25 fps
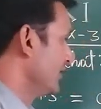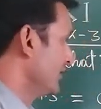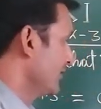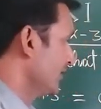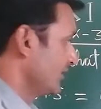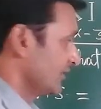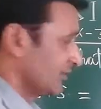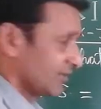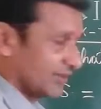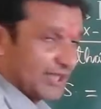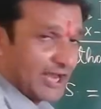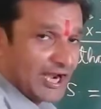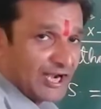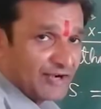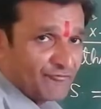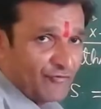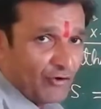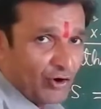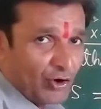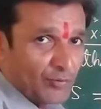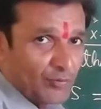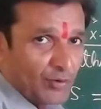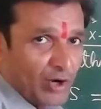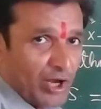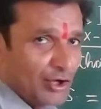that
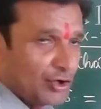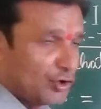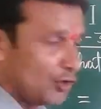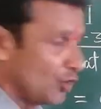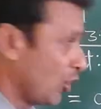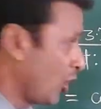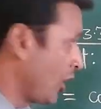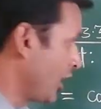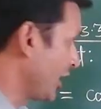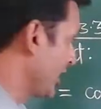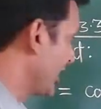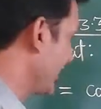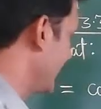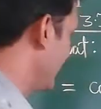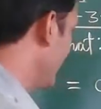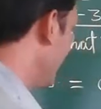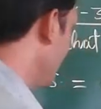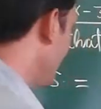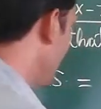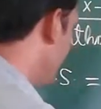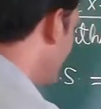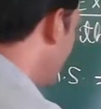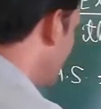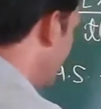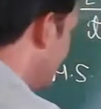formula you know already,
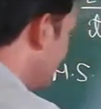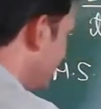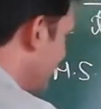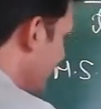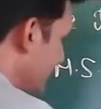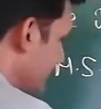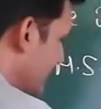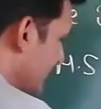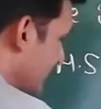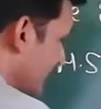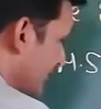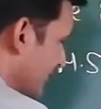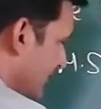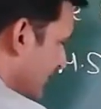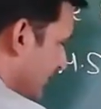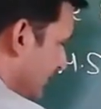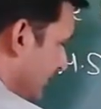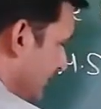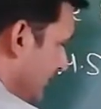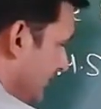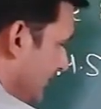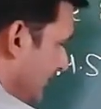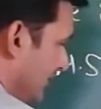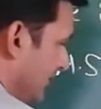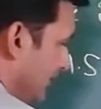it is
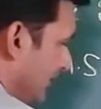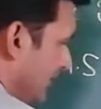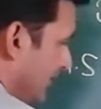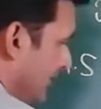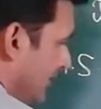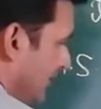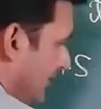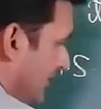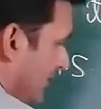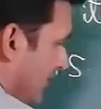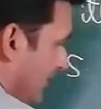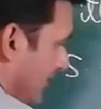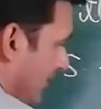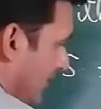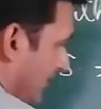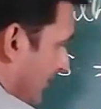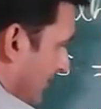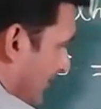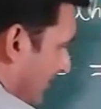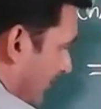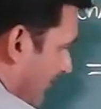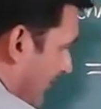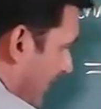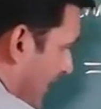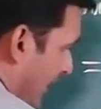
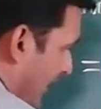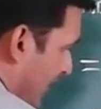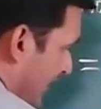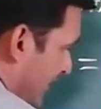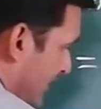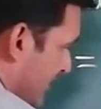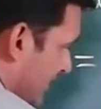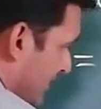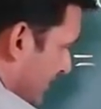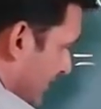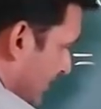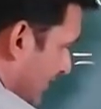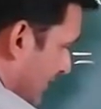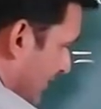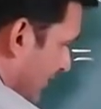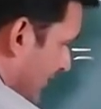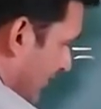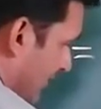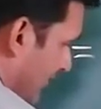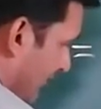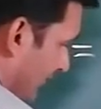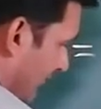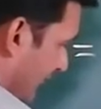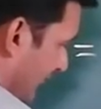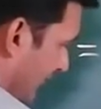minus,
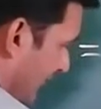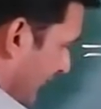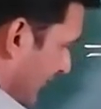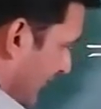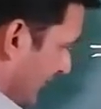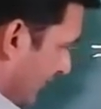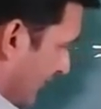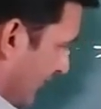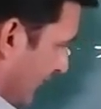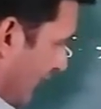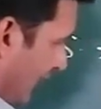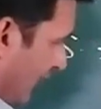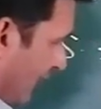we